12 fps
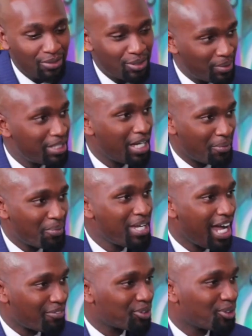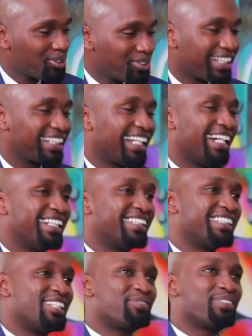Anyway, we have to go to the
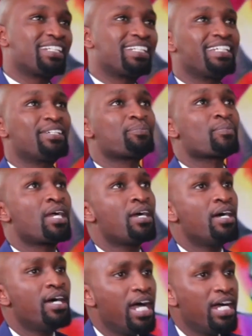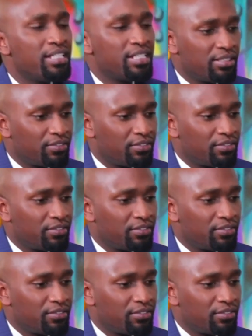clients, definitely. And